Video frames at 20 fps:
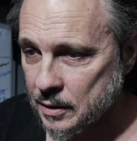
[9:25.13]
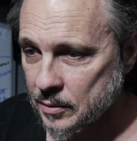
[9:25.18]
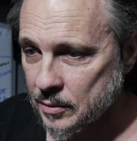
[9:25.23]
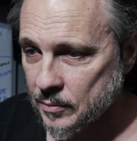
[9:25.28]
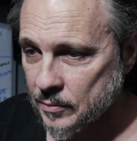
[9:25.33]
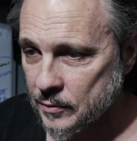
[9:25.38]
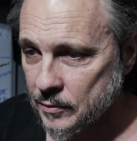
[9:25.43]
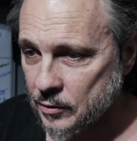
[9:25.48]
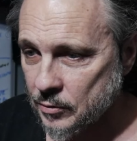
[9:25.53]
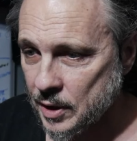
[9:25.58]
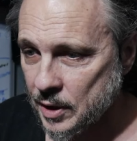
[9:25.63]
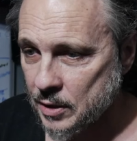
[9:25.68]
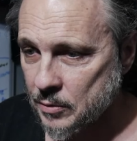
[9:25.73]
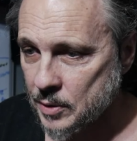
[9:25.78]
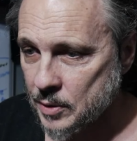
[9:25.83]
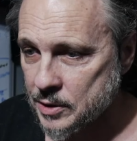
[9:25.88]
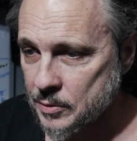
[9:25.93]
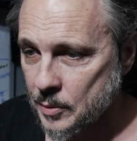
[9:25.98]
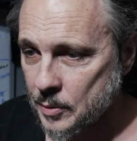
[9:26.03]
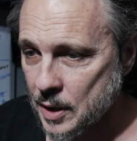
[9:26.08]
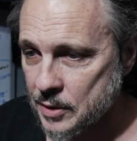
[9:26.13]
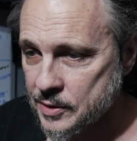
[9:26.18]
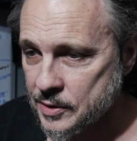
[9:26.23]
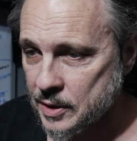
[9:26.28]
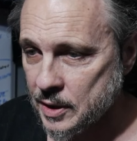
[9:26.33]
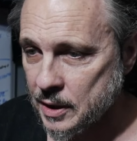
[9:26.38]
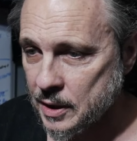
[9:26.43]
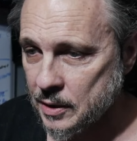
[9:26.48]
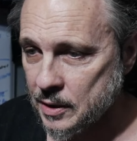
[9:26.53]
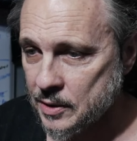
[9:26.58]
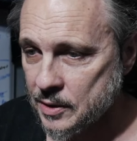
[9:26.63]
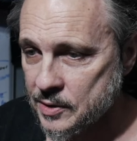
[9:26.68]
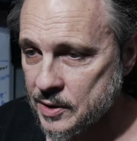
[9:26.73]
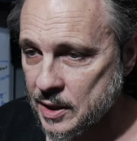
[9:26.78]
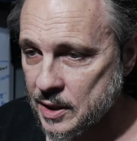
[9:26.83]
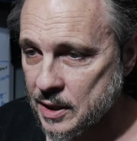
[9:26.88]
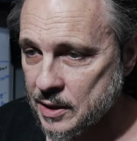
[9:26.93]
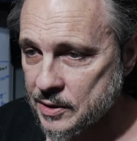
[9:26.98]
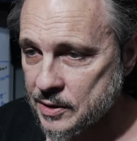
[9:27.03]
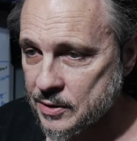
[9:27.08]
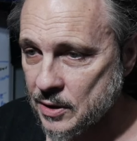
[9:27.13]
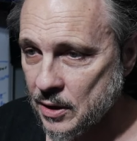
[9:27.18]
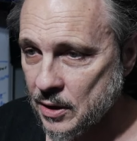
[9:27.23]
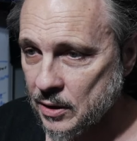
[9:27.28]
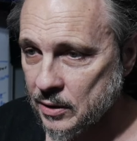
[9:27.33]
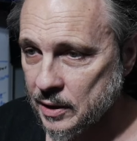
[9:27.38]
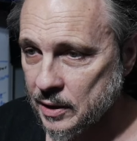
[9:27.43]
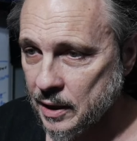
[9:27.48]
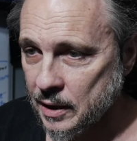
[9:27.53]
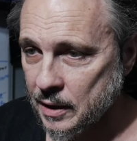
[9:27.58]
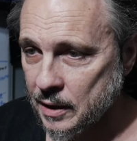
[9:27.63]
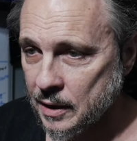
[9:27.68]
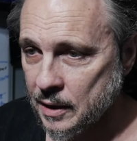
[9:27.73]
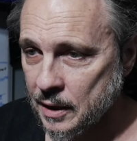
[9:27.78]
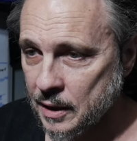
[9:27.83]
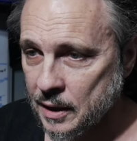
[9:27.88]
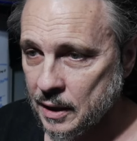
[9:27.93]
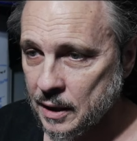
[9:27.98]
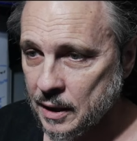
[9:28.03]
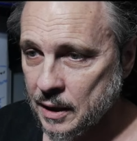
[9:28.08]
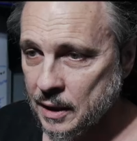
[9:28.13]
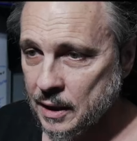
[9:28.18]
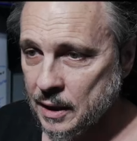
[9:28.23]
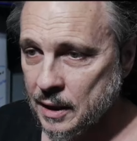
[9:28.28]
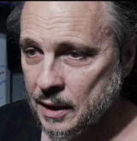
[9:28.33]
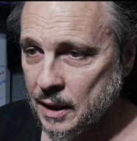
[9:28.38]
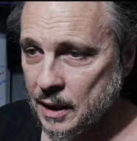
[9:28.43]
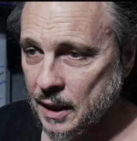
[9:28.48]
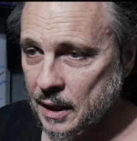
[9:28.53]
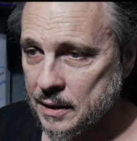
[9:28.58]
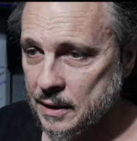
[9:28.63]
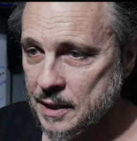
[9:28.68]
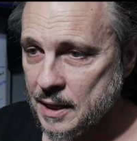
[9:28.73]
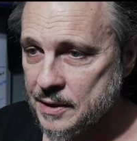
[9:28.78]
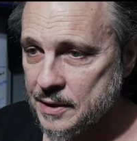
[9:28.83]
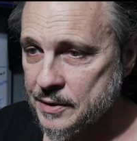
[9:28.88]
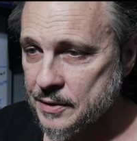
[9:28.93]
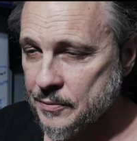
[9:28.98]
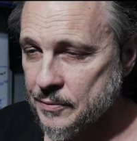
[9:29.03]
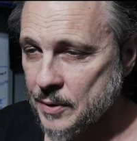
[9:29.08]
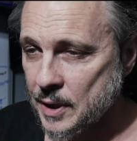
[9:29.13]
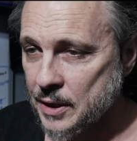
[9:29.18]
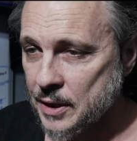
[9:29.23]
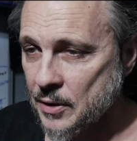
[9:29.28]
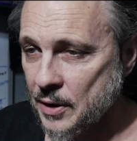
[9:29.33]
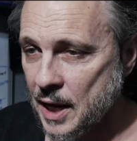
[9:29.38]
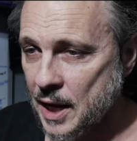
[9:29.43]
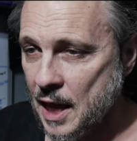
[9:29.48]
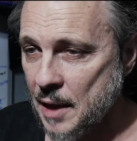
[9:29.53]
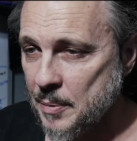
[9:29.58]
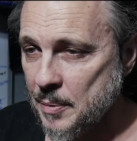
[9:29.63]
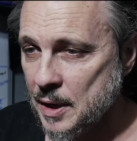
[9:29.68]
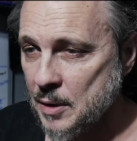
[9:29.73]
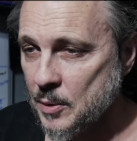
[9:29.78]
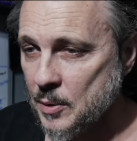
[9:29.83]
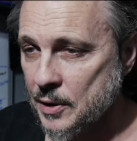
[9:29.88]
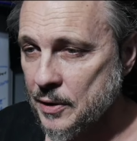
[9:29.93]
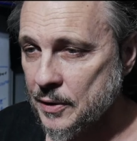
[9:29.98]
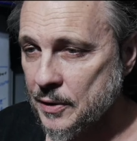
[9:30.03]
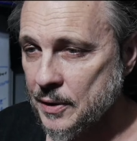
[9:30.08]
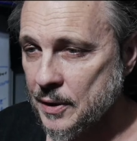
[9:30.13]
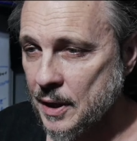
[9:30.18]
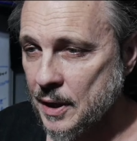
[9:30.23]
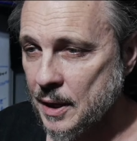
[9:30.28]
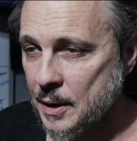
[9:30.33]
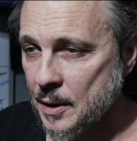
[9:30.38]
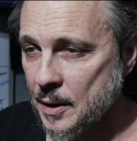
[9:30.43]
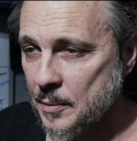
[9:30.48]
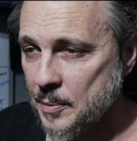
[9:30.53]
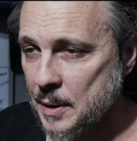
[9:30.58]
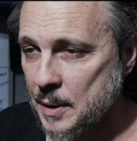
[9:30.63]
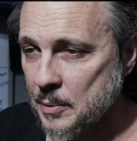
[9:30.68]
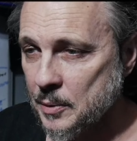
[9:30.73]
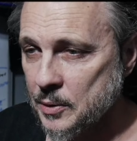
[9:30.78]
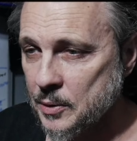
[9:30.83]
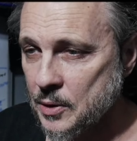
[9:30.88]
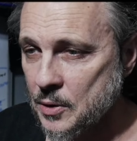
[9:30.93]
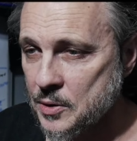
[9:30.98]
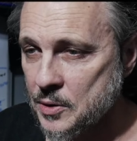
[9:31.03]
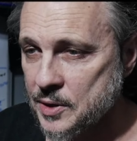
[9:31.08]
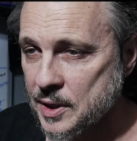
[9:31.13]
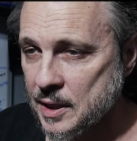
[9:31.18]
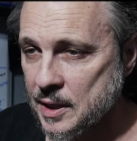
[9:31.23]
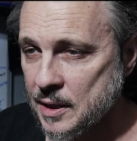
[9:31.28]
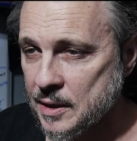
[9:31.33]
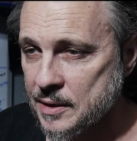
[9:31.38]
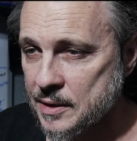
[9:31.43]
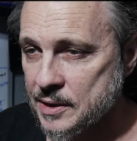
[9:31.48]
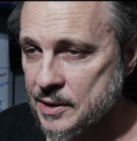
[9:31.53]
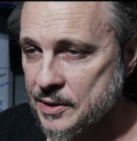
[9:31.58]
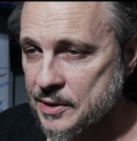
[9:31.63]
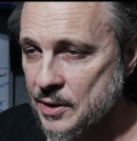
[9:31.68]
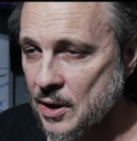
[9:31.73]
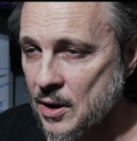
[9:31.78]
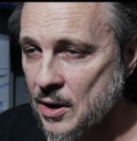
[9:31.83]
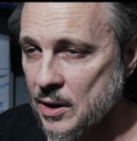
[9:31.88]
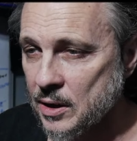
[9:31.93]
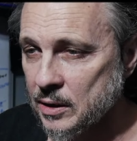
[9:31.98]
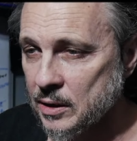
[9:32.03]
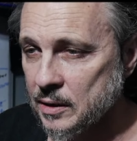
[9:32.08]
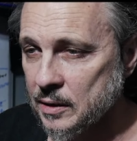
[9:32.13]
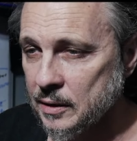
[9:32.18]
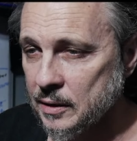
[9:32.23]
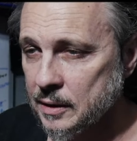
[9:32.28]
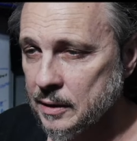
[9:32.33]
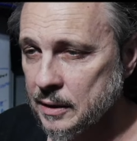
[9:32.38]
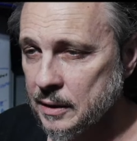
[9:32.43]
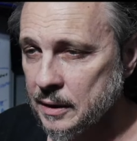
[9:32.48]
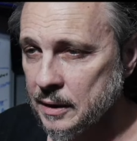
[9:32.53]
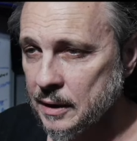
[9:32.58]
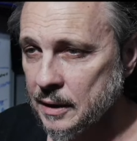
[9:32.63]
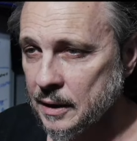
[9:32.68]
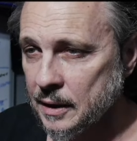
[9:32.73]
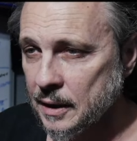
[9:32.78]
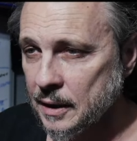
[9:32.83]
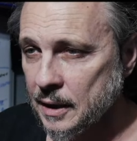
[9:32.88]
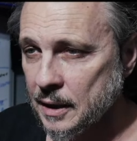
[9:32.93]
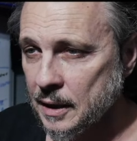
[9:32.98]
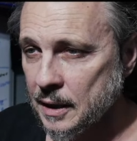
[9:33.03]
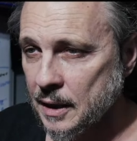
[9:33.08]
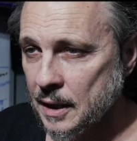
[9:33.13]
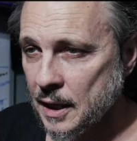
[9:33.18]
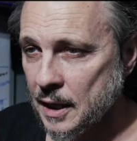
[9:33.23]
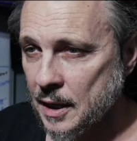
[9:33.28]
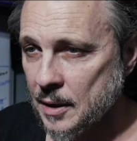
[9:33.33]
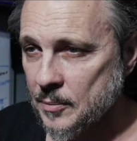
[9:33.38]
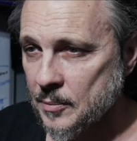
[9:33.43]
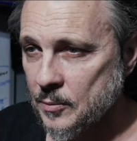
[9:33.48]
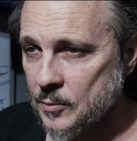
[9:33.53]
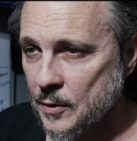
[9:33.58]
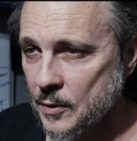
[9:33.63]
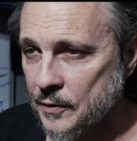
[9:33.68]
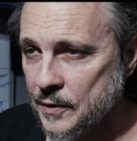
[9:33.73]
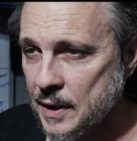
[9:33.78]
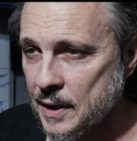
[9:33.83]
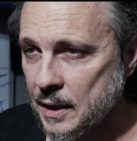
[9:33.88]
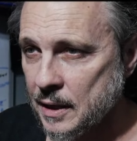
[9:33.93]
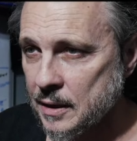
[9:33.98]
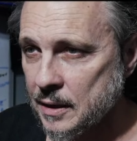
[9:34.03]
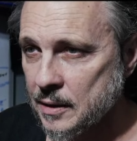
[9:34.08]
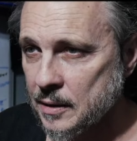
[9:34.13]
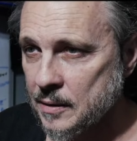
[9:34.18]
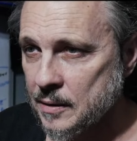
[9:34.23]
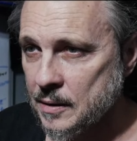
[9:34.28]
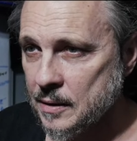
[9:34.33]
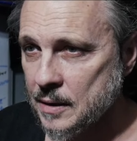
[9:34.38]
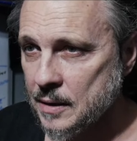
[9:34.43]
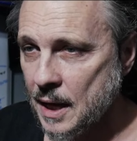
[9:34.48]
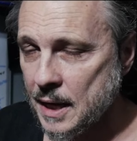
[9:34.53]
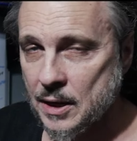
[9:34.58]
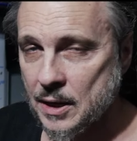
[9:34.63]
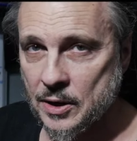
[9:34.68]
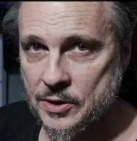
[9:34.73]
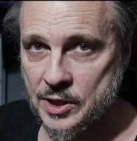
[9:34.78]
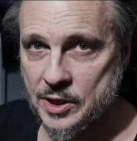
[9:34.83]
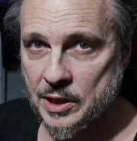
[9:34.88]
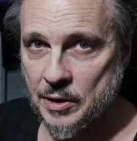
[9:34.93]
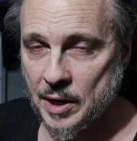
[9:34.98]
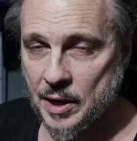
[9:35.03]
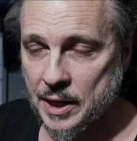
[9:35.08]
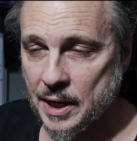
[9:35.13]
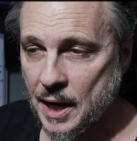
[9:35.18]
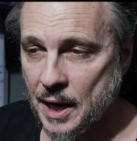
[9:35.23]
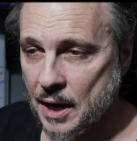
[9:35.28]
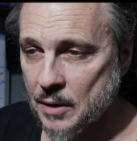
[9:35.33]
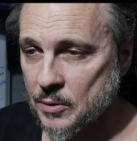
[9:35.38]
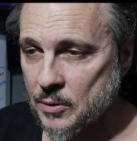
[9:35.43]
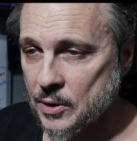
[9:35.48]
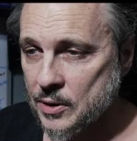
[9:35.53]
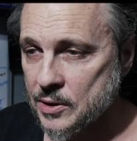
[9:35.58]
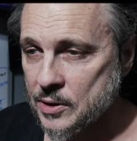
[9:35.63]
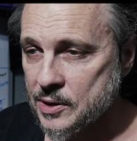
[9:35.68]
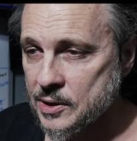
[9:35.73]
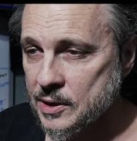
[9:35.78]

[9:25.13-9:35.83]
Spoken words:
Greg Rotowski. You can see his tile there, and he's really not happy with people using his style with their AI generated artworks.